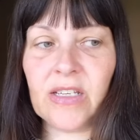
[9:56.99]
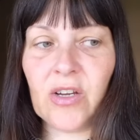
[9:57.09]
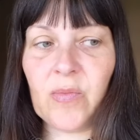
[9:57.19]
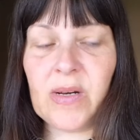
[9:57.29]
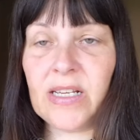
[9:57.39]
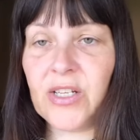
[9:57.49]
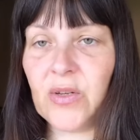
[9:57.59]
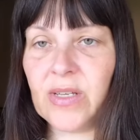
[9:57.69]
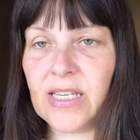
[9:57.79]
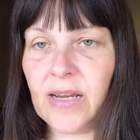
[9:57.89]
So please
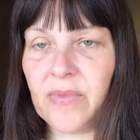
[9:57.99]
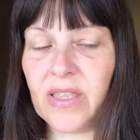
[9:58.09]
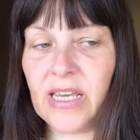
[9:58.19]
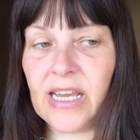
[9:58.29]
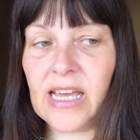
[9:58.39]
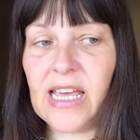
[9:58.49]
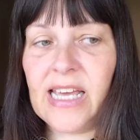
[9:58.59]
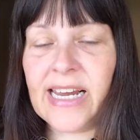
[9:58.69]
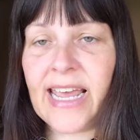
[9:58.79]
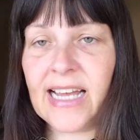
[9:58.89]
do the same thing.
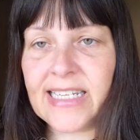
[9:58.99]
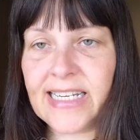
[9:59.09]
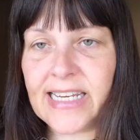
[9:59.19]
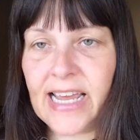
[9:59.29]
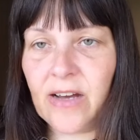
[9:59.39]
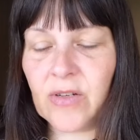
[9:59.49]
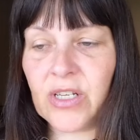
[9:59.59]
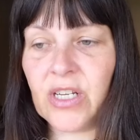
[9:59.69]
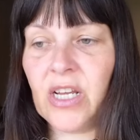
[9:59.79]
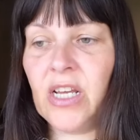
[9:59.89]
Cut it out.